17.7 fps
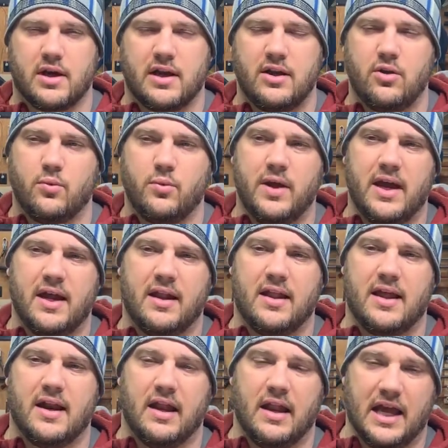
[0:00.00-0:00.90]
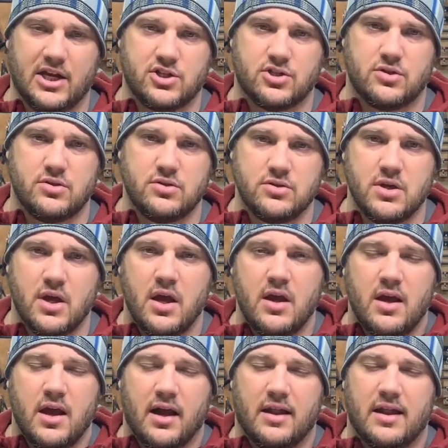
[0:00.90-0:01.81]
I know we had a lot of lectures,
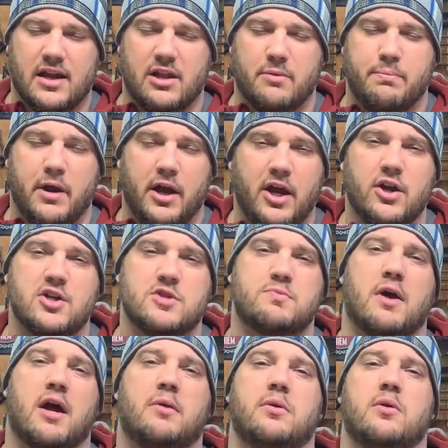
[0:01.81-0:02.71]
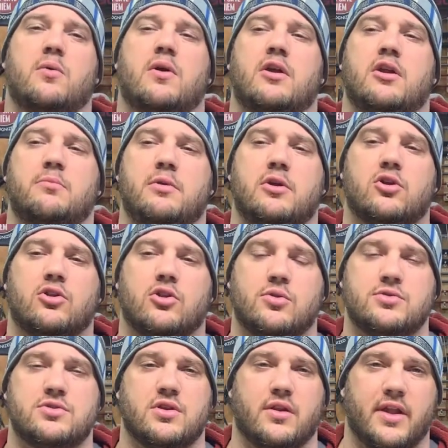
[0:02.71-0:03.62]
and a lot of the parents probably wanted to be
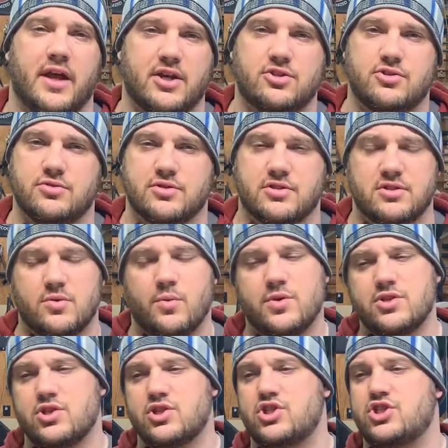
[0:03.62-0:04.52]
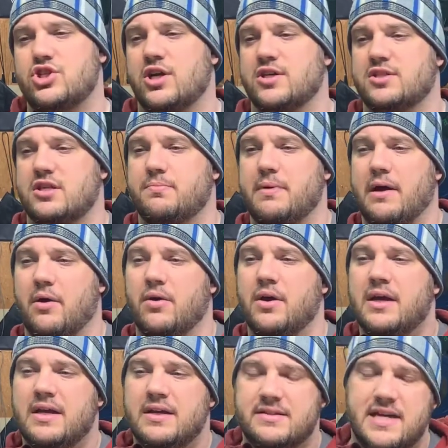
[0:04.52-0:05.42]
close to the lectures, because it wasn't just about
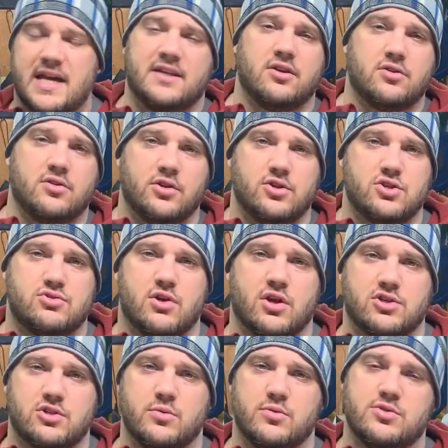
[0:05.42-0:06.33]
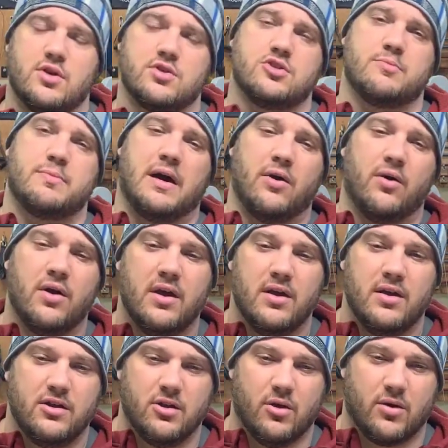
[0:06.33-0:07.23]
technical instruction, it was also about,
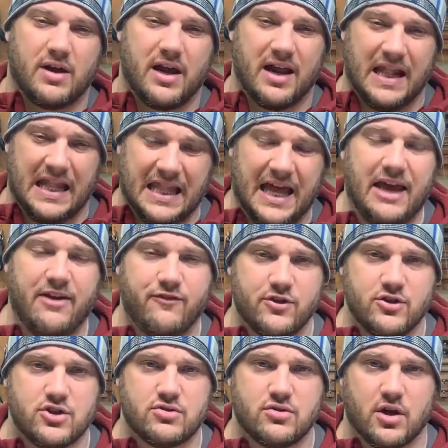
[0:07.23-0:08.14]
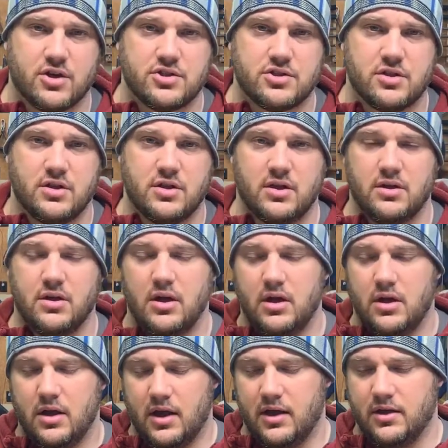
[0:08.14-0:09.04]
you know, kind of life
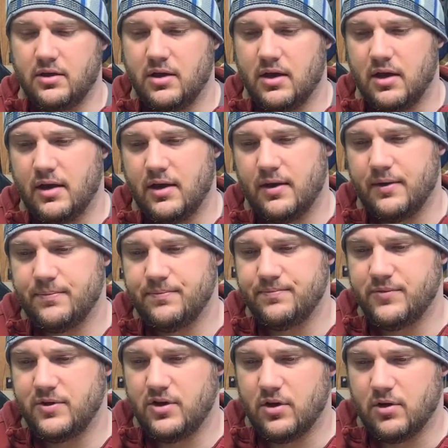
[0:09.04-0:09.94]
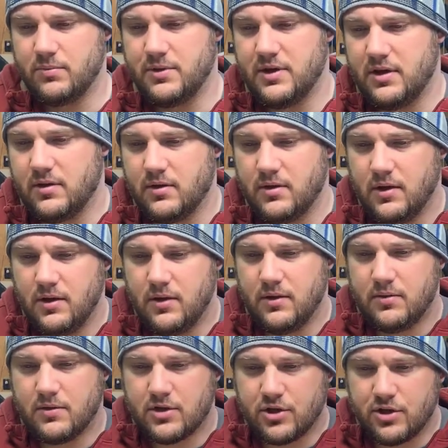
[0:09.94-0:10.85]
instruction and you know, being
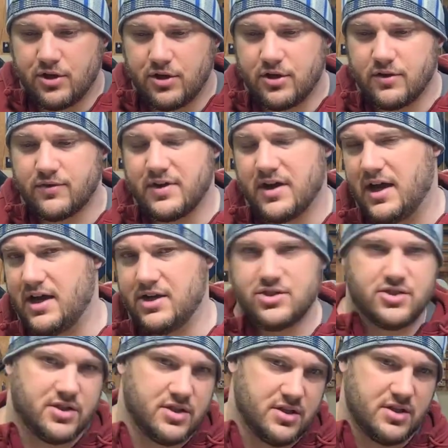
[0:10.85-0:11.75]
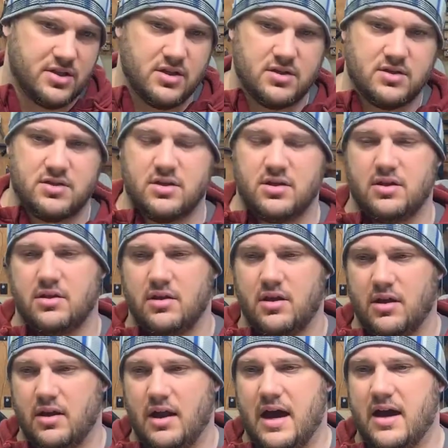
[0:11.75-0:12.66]
clear, conscious,
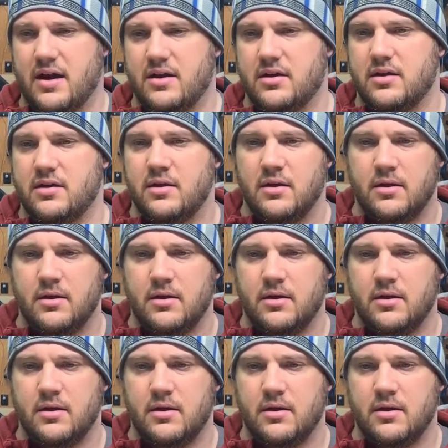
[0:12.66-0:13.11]
and how to